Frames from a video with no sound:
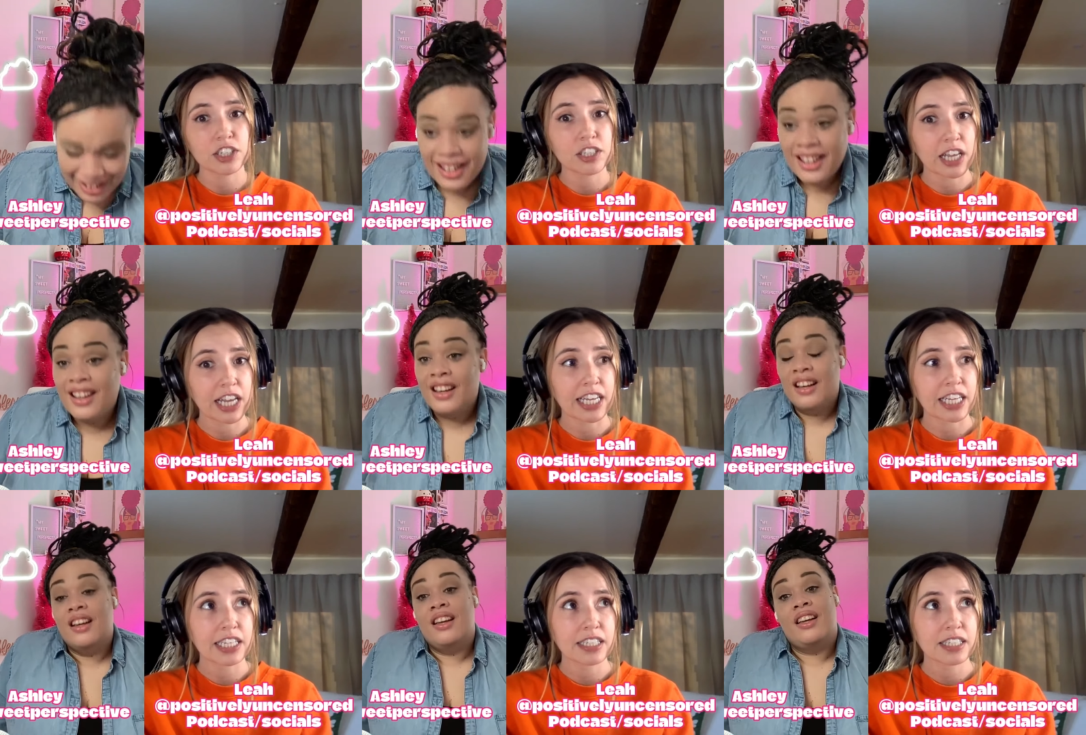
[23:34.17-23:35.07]
Speaker 1: look
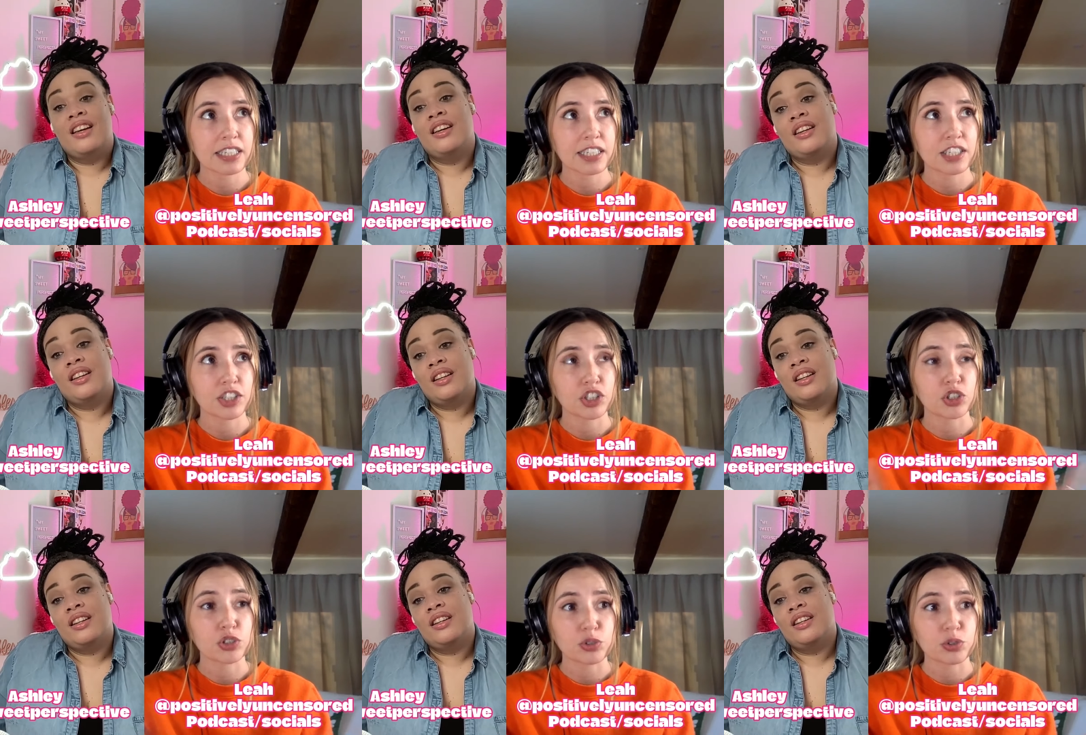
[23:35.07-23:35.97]
like
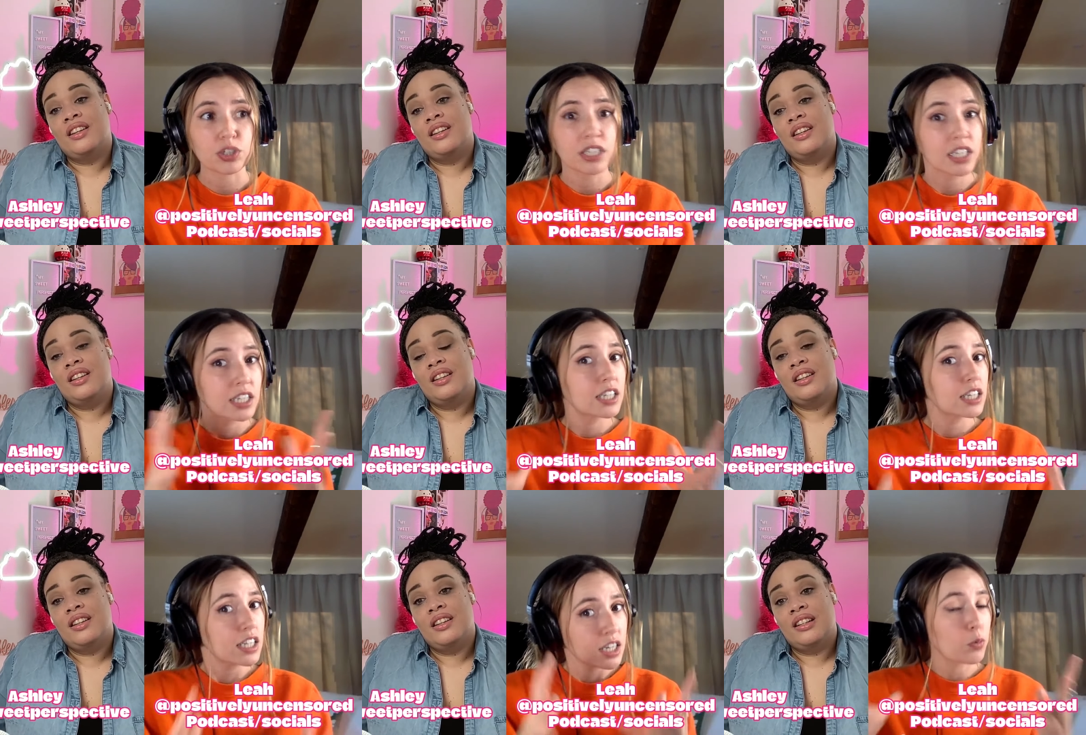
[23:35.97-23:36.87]
you
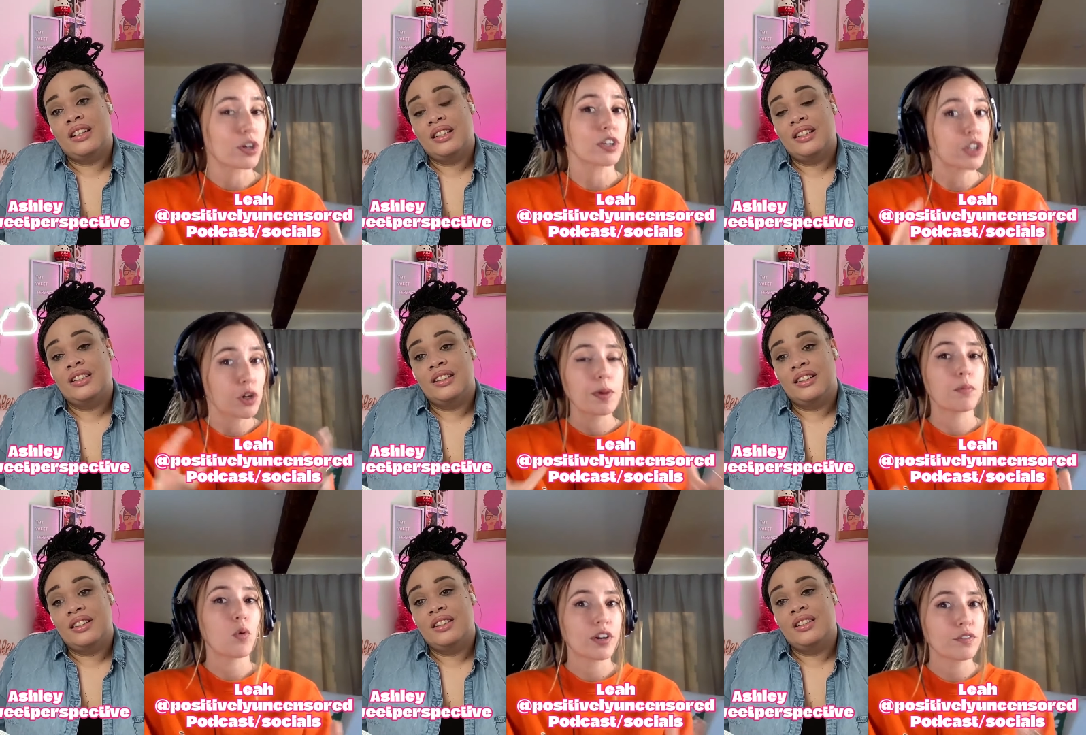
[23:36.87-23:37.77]
were a little
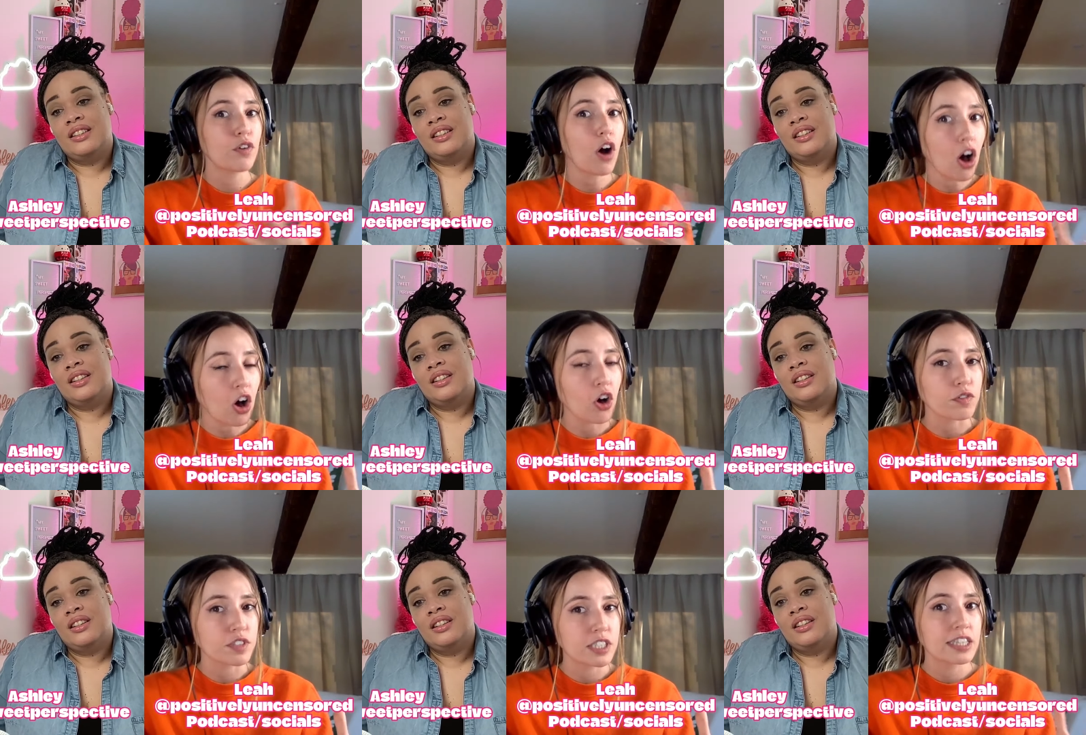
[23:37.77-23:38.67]
bit more
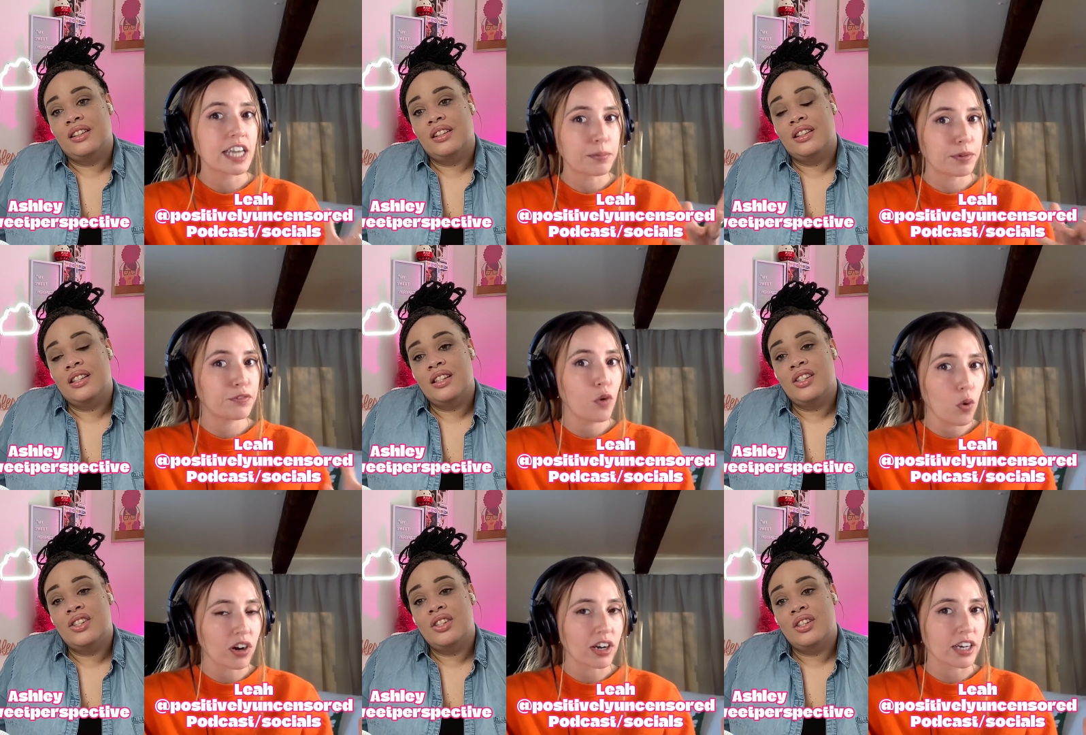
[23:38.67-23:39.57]
involved than
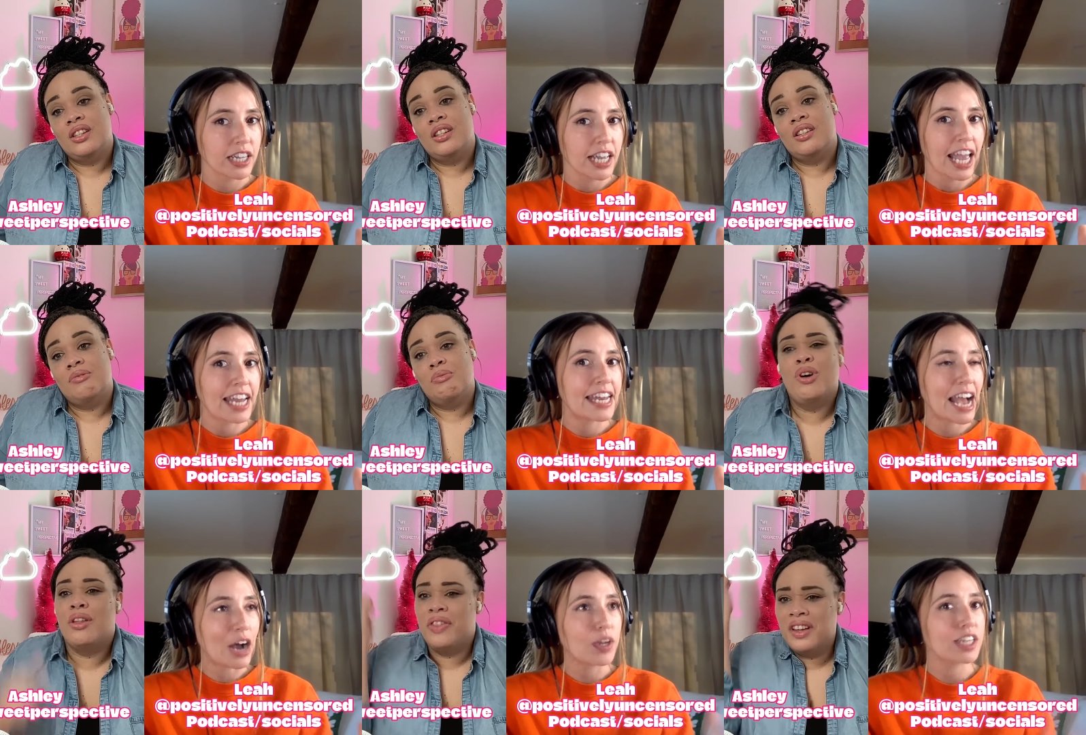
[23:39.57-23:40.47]
before and
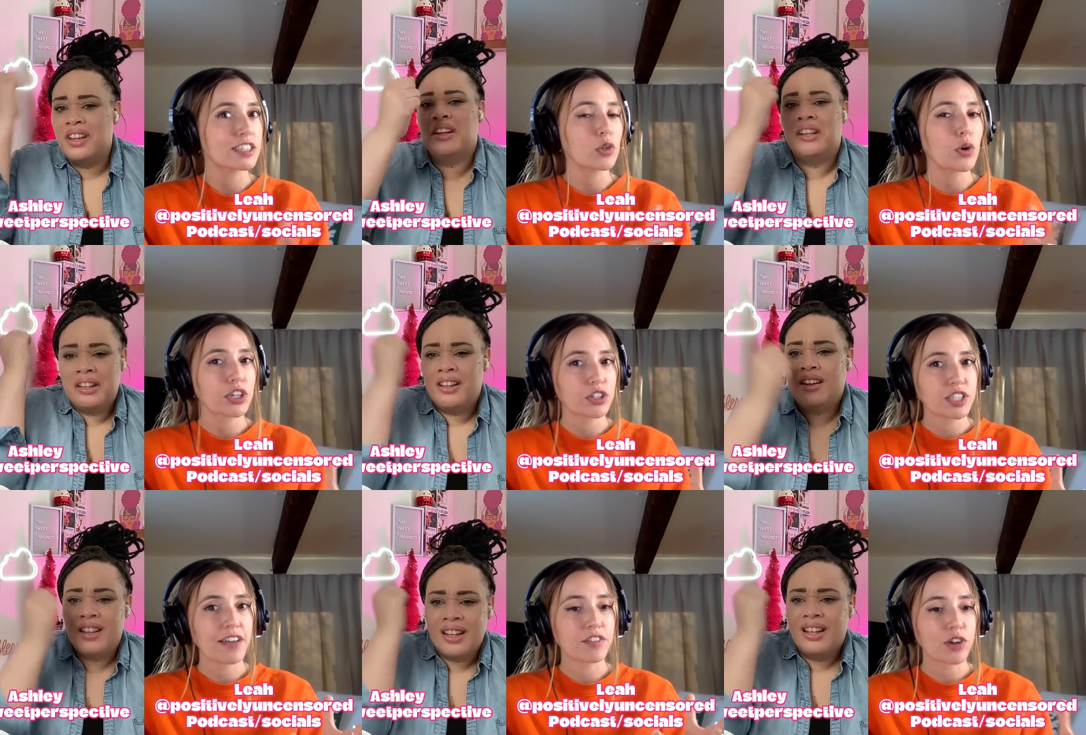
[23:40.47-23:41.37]
now well, his
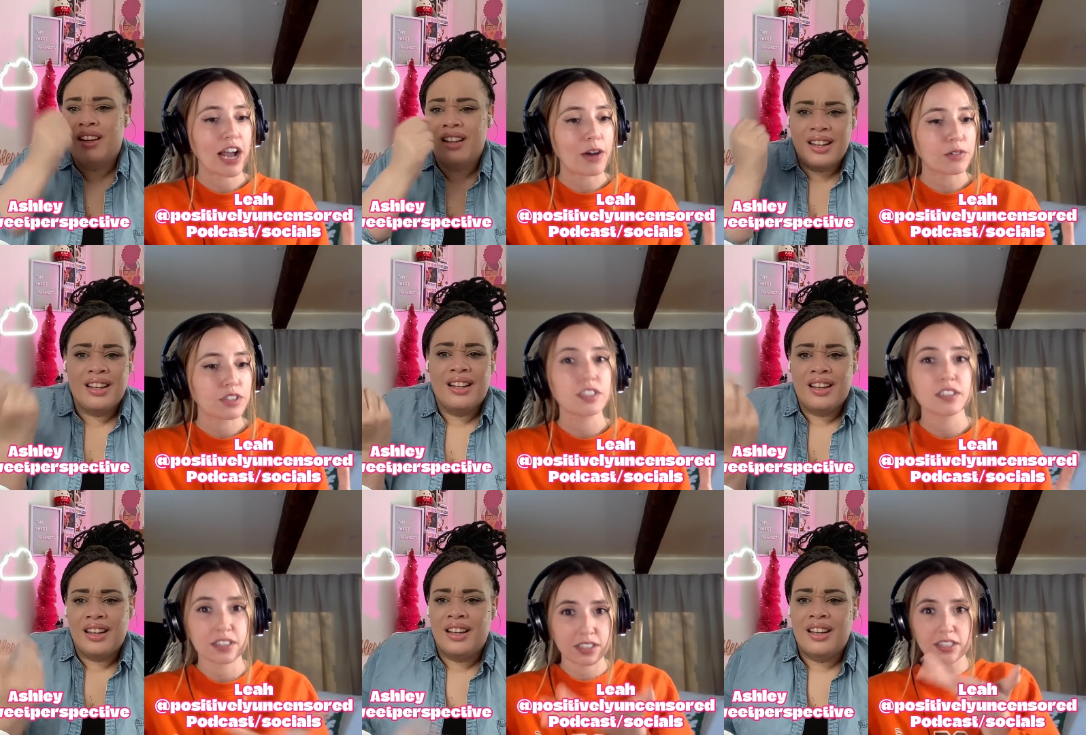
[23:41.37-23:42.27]
lawyers have grounds
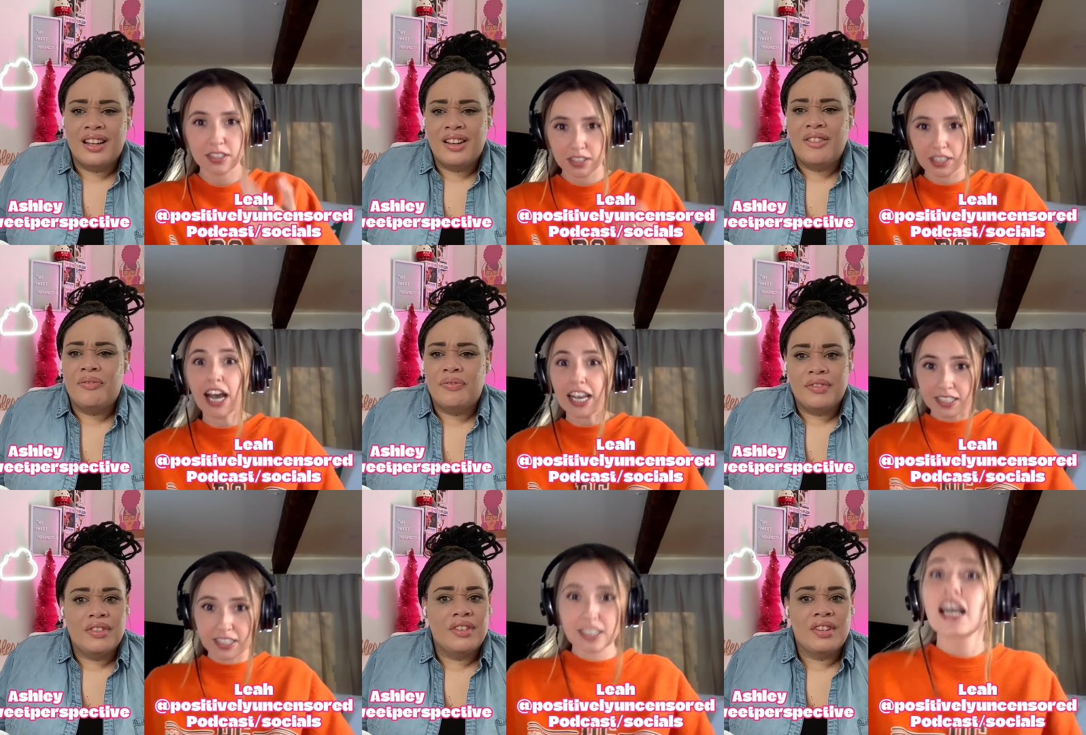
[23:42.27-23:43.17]

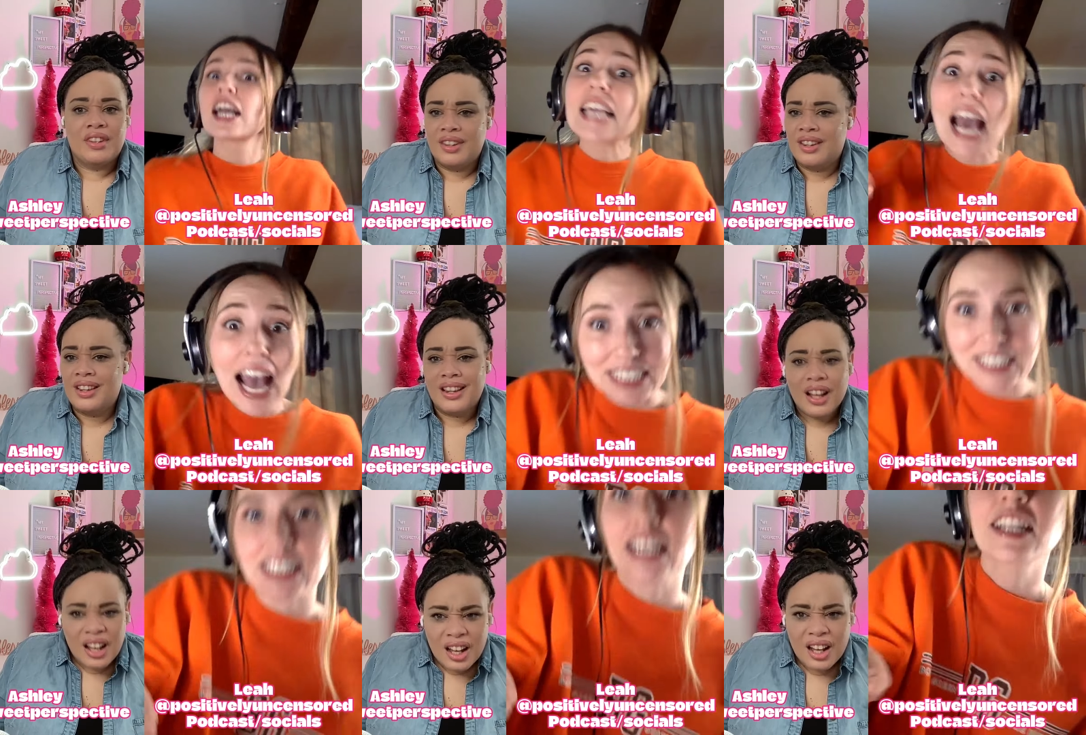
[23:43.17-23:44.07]
yes Yes,